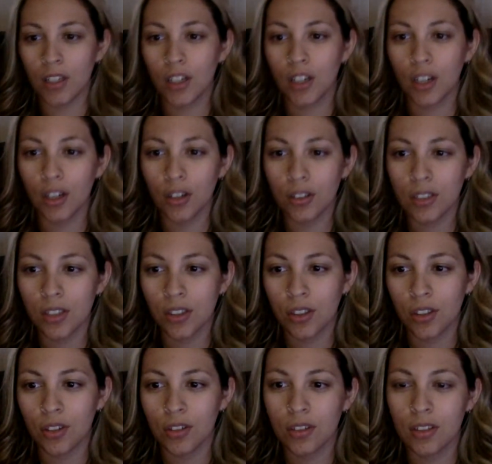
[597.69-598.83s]
Girl, it's
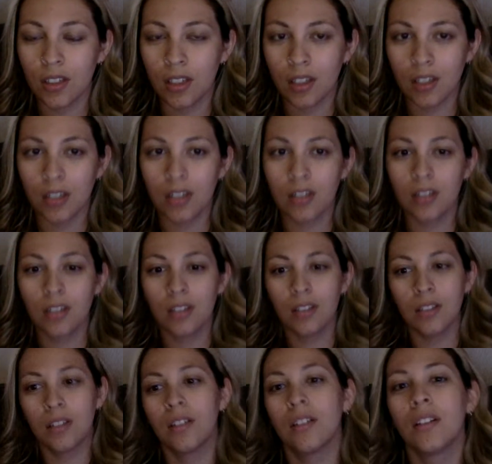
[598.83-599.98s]
Thursday.
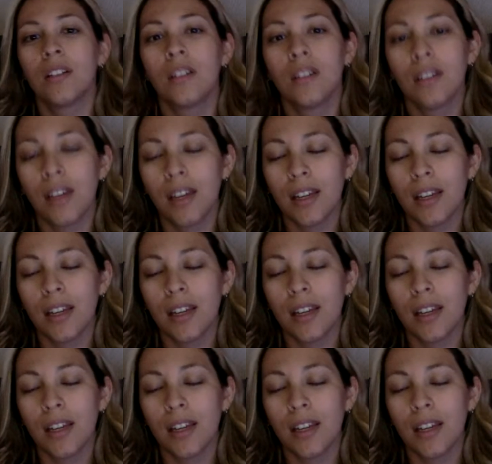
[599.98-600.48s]
I